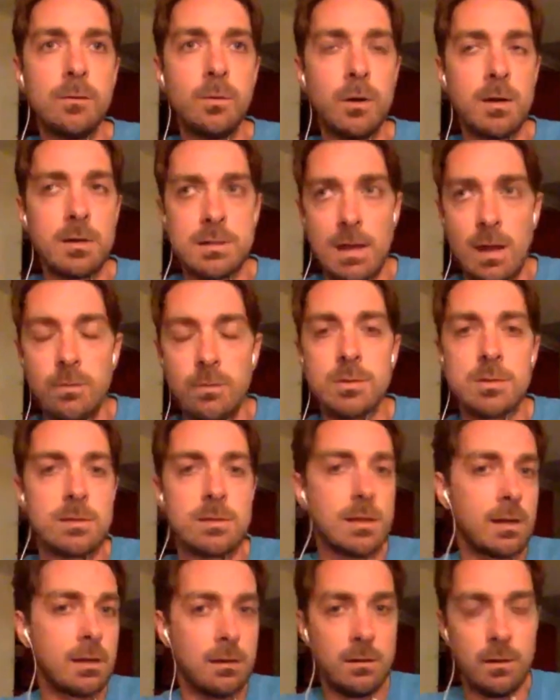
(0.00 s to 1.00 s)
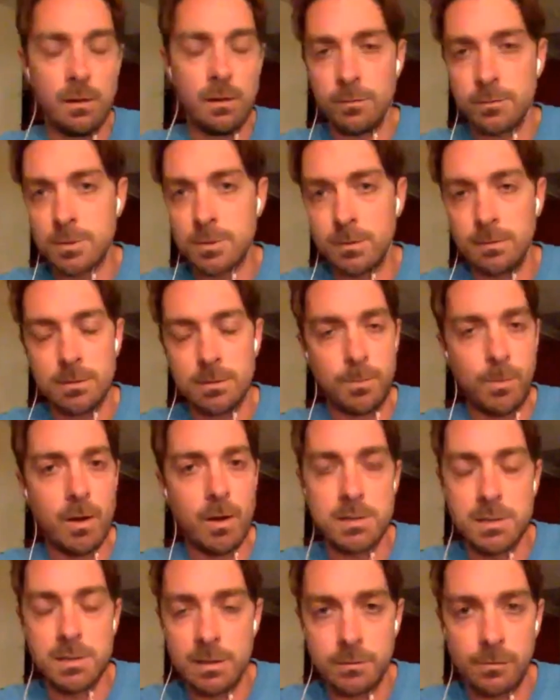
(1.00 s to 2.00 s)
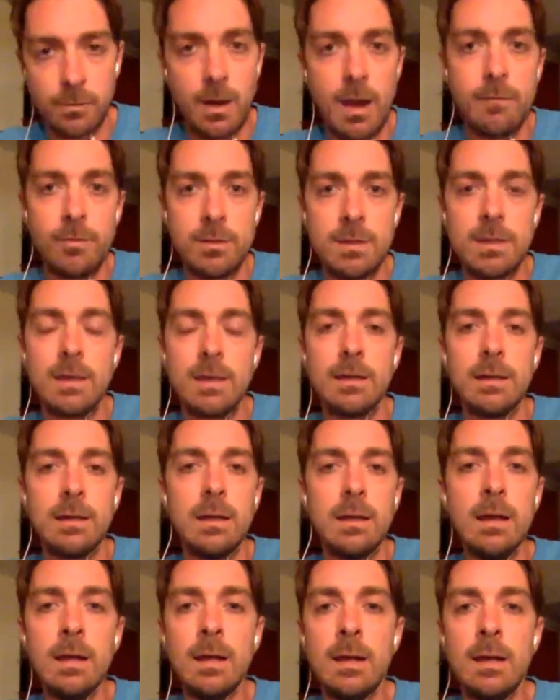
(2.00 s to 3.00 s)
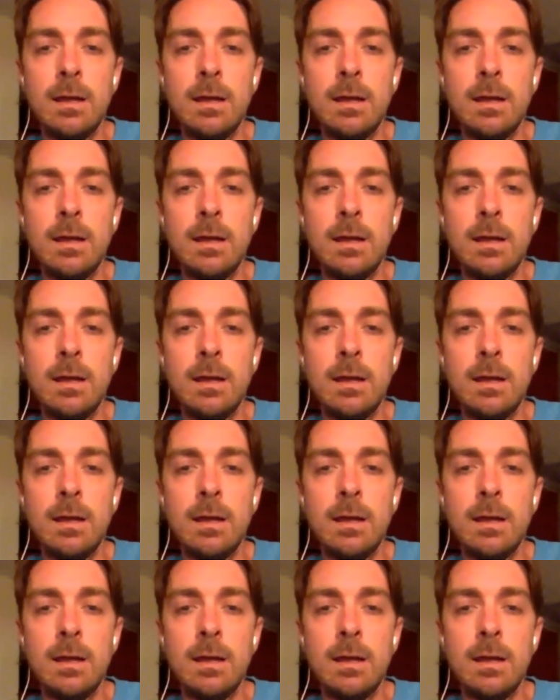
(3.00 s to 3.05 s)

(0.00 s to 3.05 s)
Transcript: Whereas I was like, you know, spreadsheets for everything, and